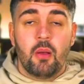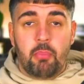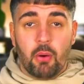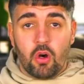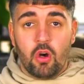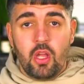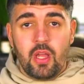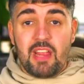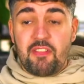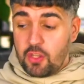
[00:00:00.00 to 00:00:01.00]
but
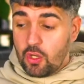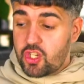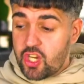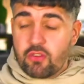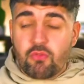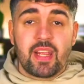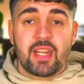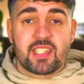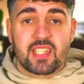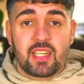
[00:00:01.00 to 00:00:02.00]
if you're
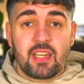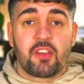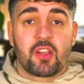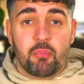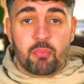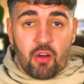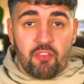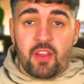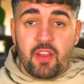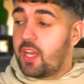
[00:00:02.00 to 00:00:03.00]
generating a significant
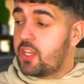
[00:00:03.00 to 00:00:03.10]
profit